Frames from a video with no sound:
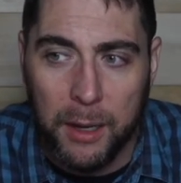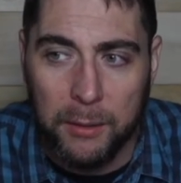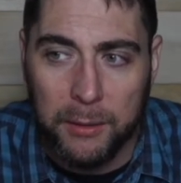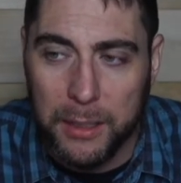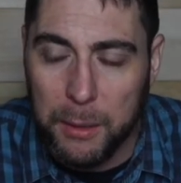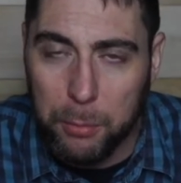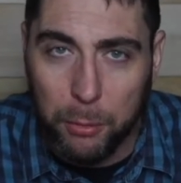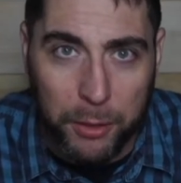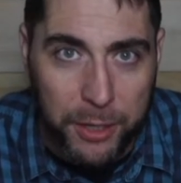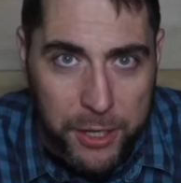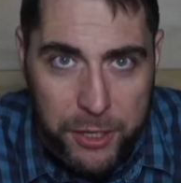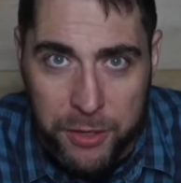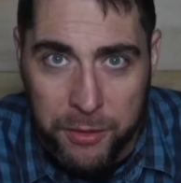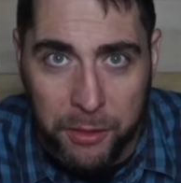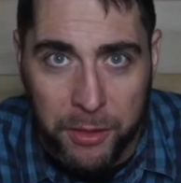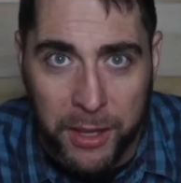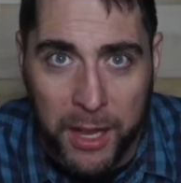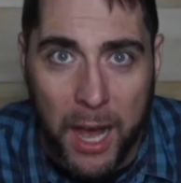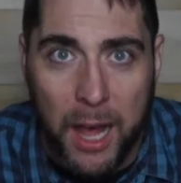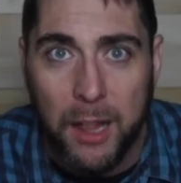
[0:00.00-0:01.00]
liberation
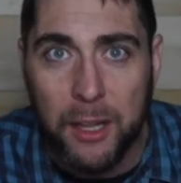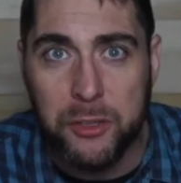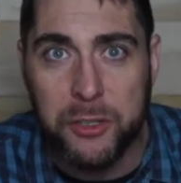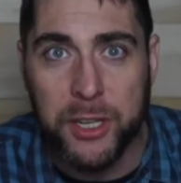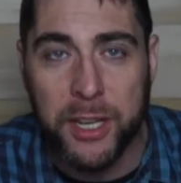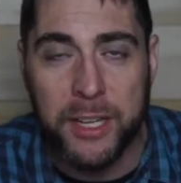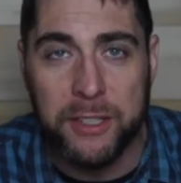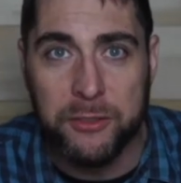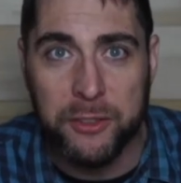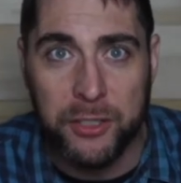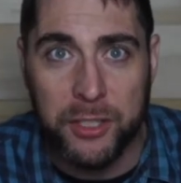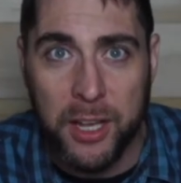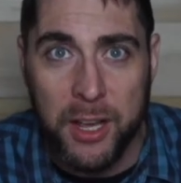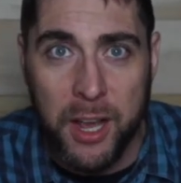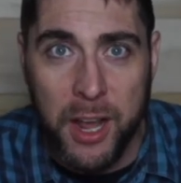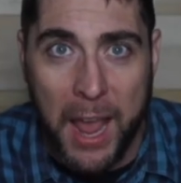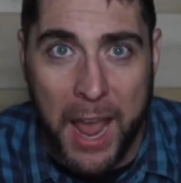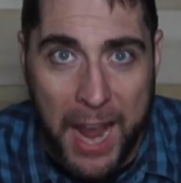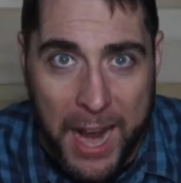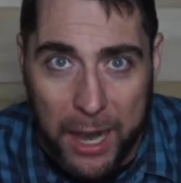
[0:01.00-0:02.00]
theology and just
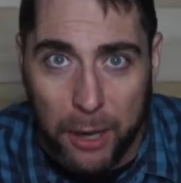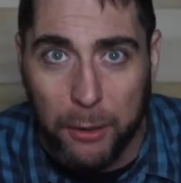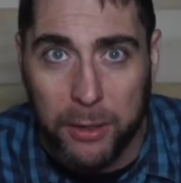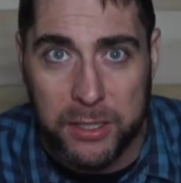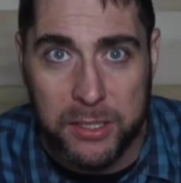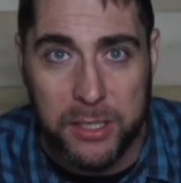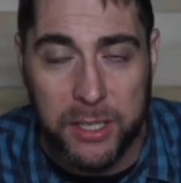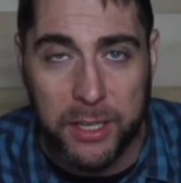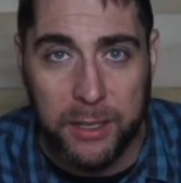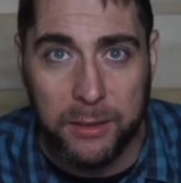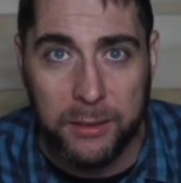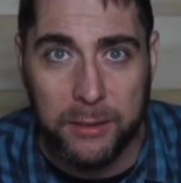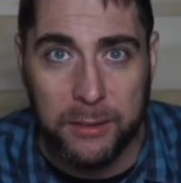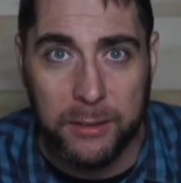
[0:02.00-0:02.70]
heresy.